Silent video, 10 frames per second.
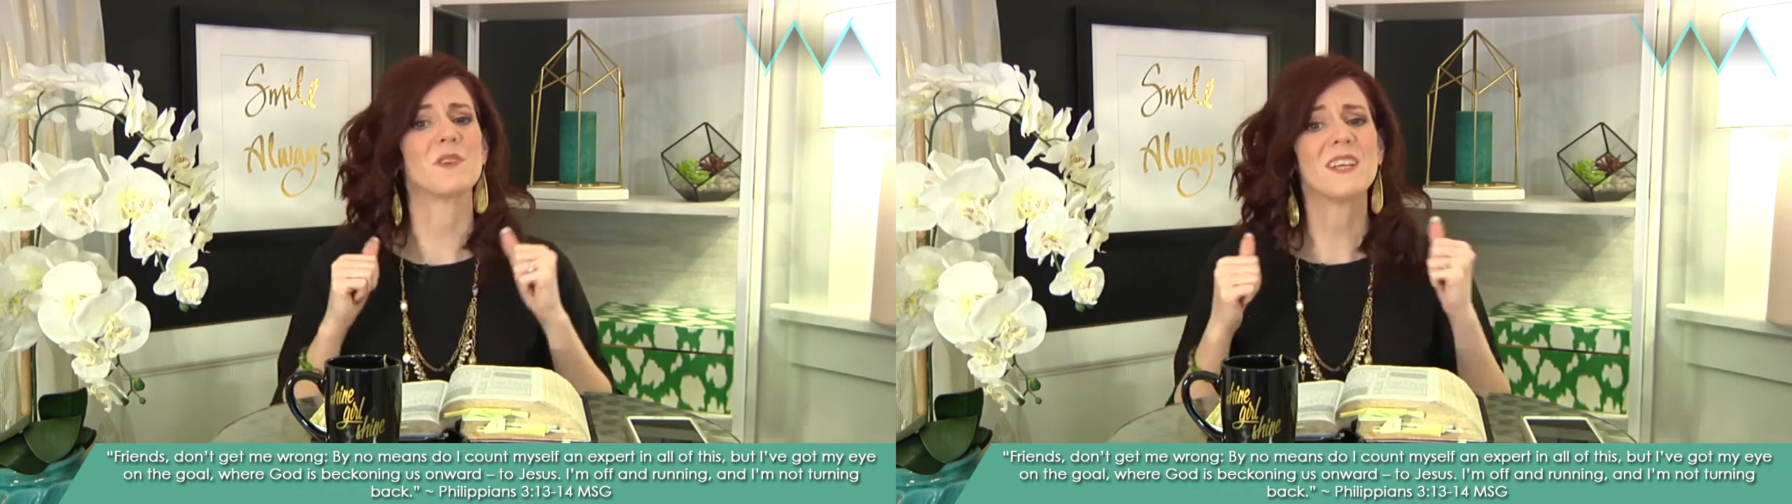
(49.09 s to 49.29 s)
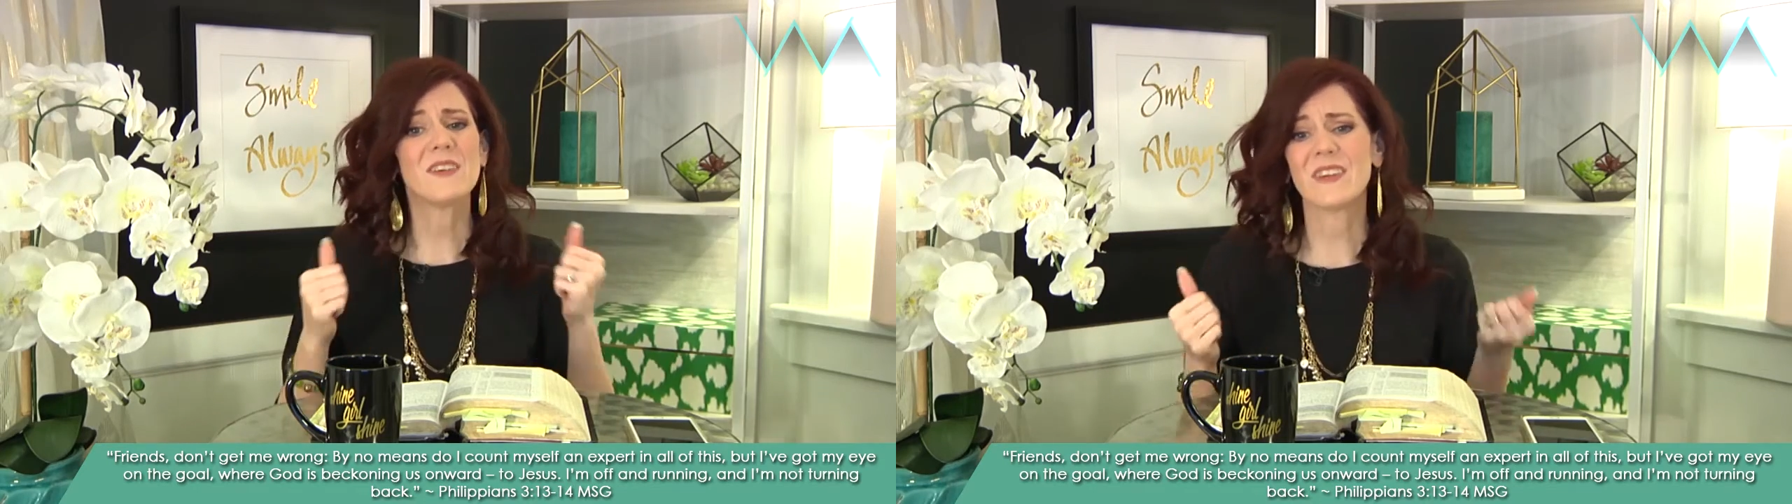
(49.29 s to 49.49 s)

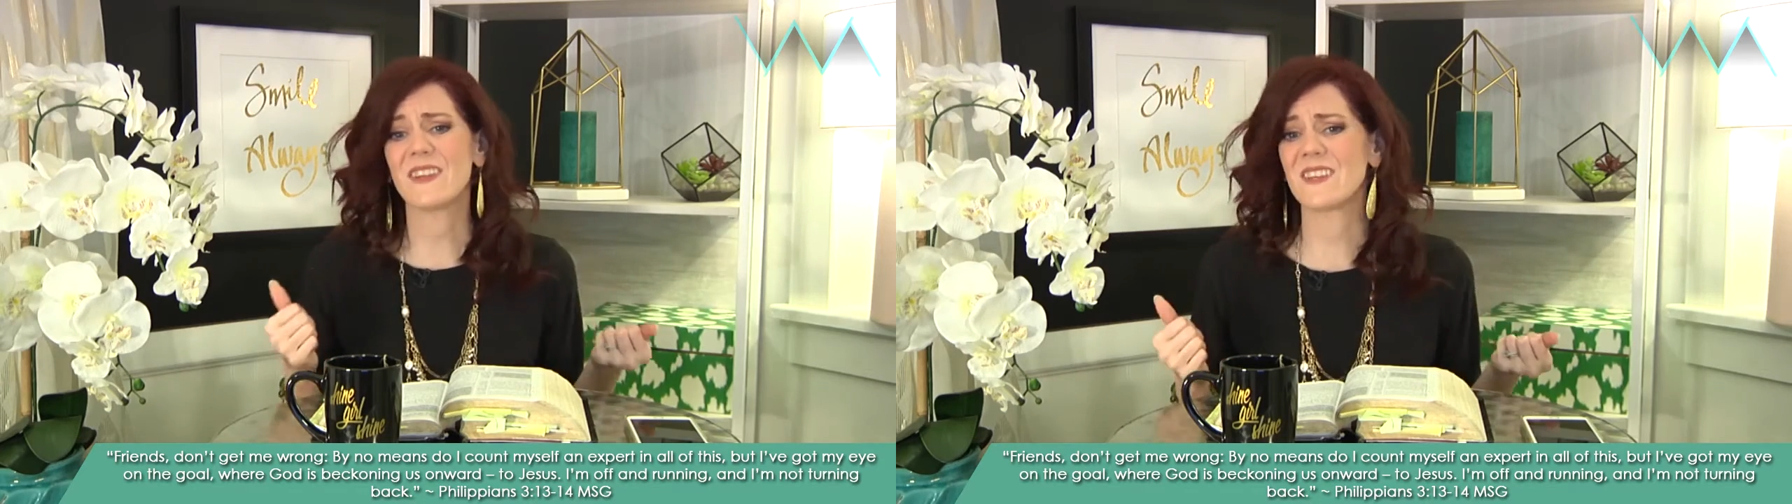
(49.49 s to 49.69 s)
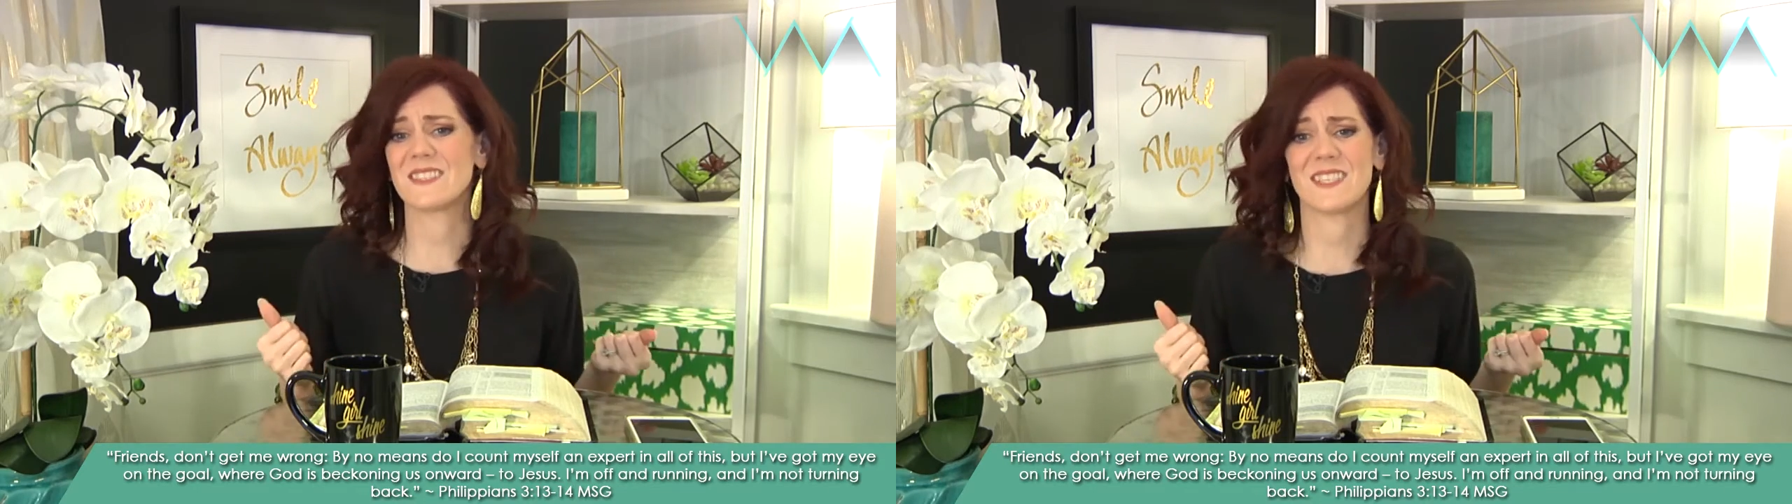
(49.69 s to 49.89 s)
Leave it
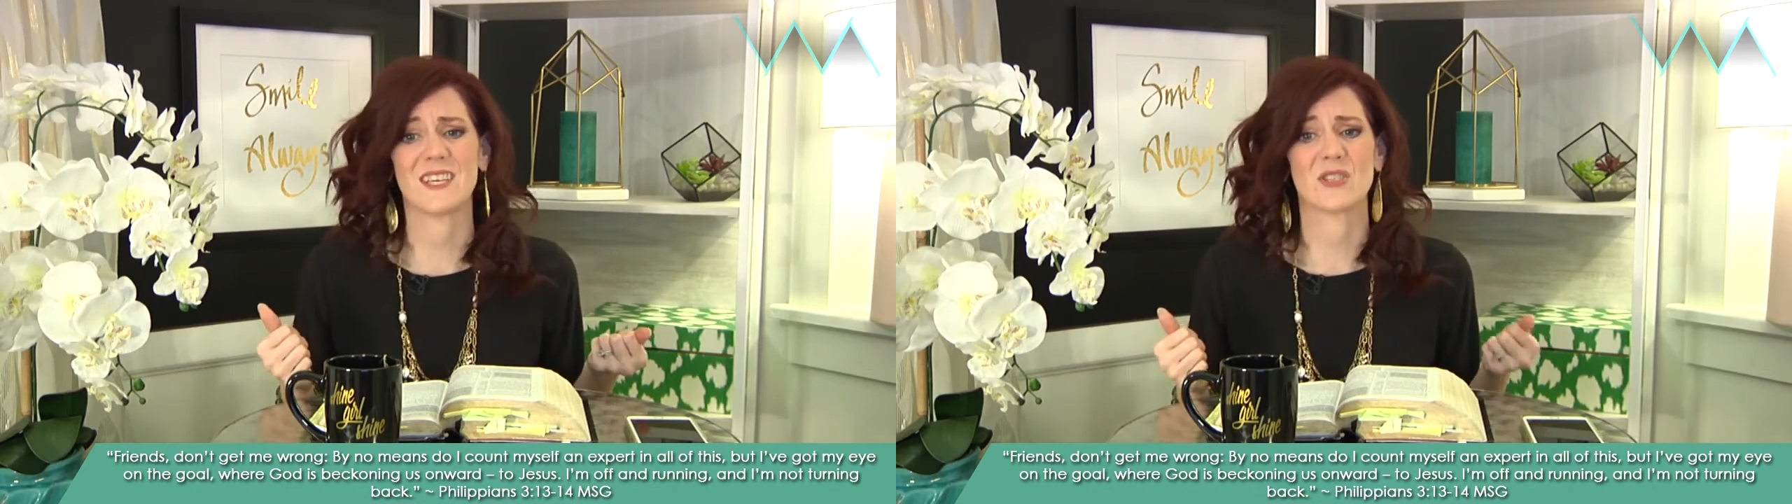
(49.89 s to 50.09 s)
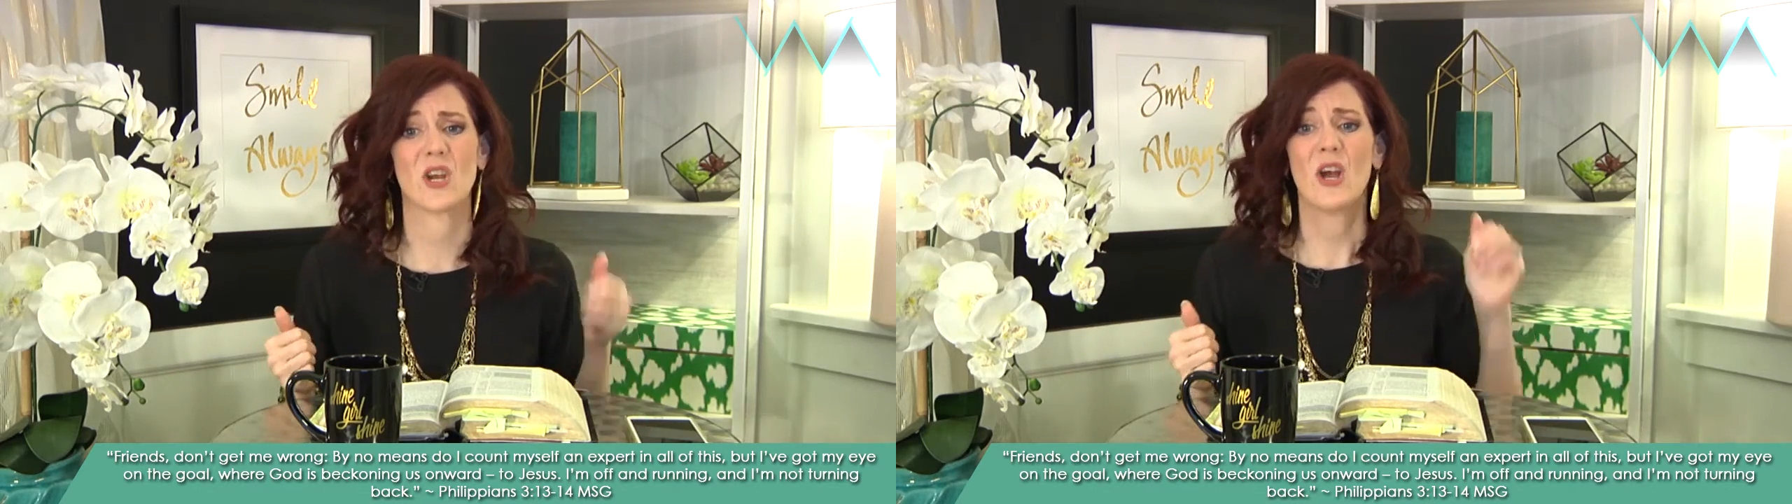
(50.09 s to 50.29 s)
in the
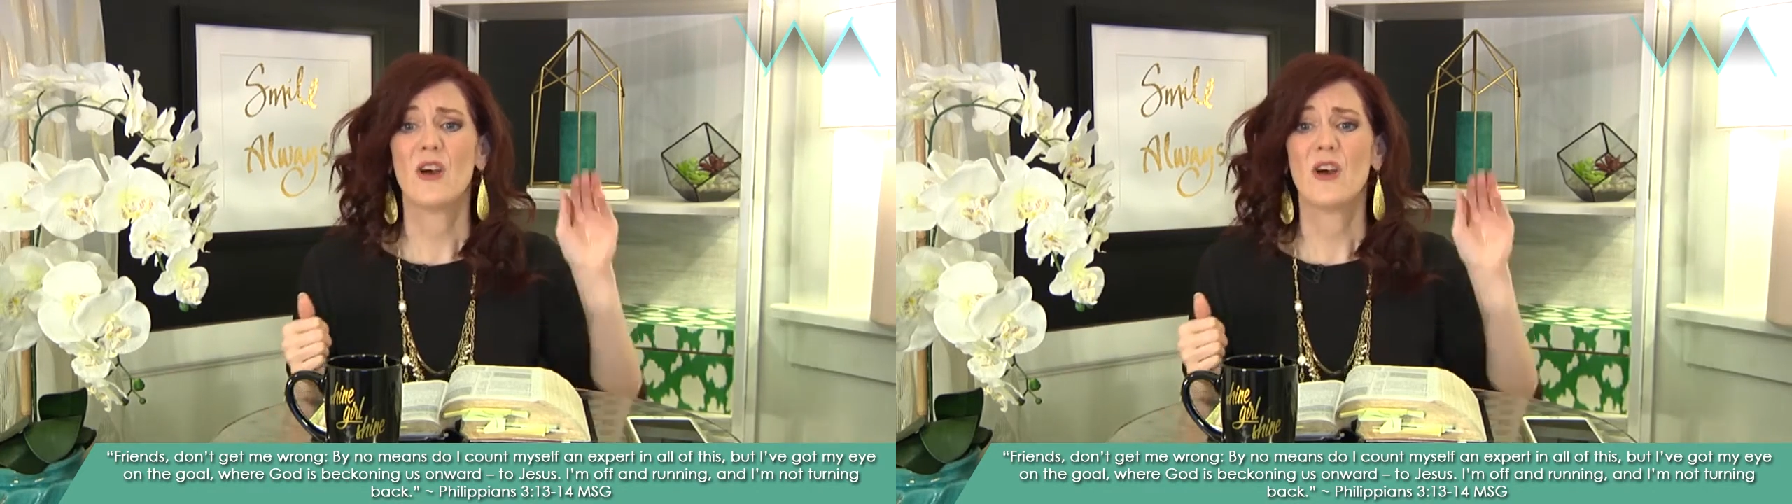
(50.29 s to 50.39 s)
ditch.